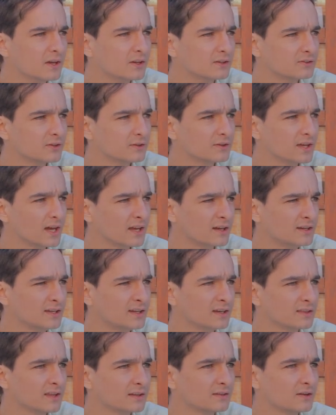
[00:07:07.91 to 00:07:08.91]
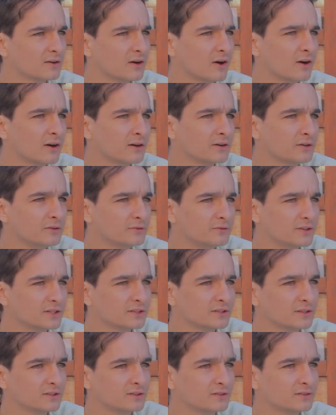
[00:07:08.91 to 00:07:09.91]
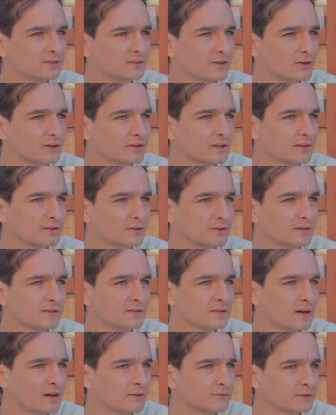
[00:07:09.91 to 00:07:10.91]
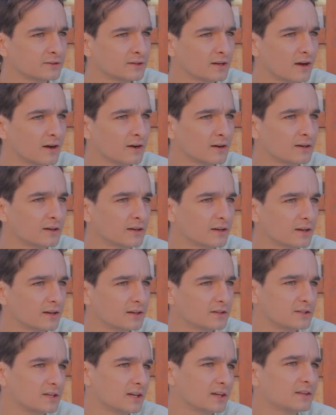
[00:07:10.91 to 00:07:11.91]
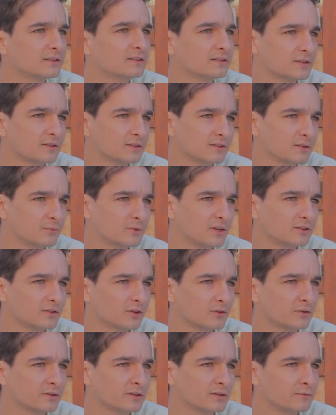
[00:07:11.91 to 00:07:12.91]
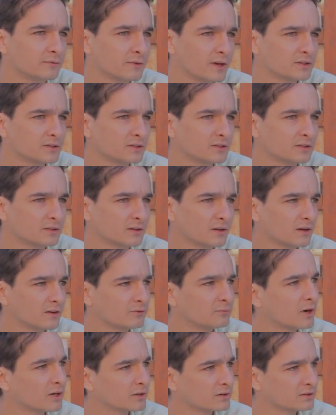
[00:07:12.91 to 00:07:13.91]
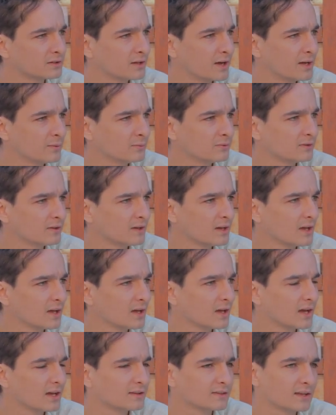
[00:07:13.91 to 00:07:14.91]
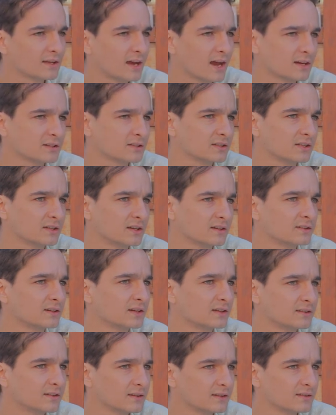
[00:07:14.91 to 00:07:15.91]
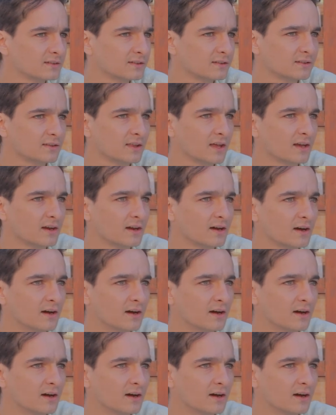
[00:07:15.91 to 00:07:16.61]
So the idea that there are new visions or that there is an avant-garde she considers to be a total invention of modern times and that actually doesn't exist, that